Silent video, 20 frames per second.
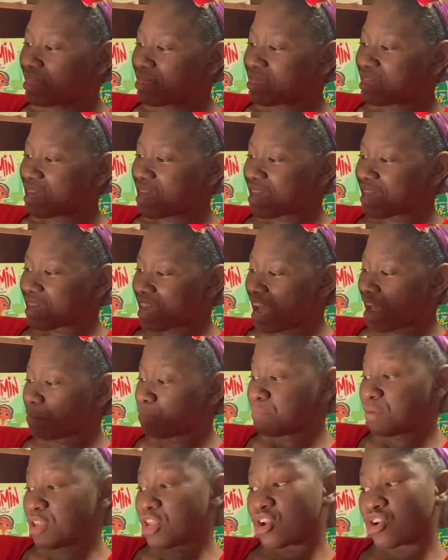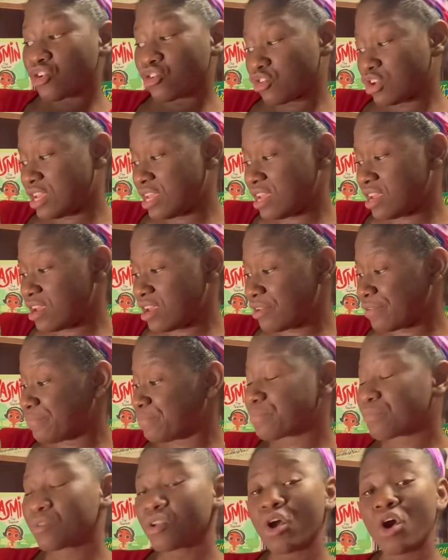they can be green,
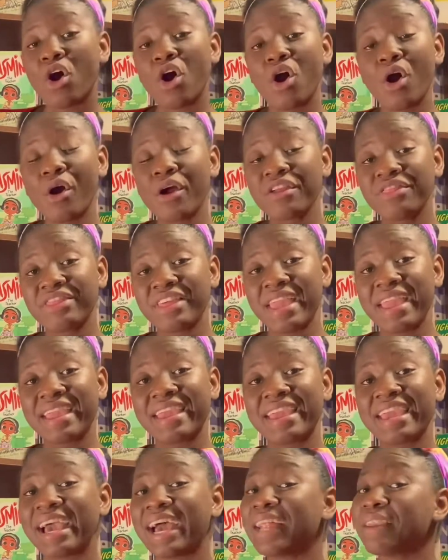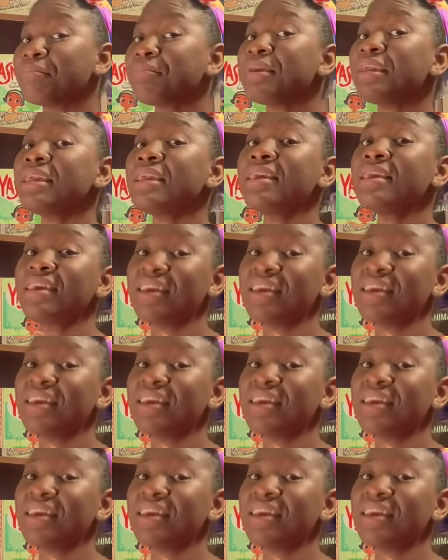or they can be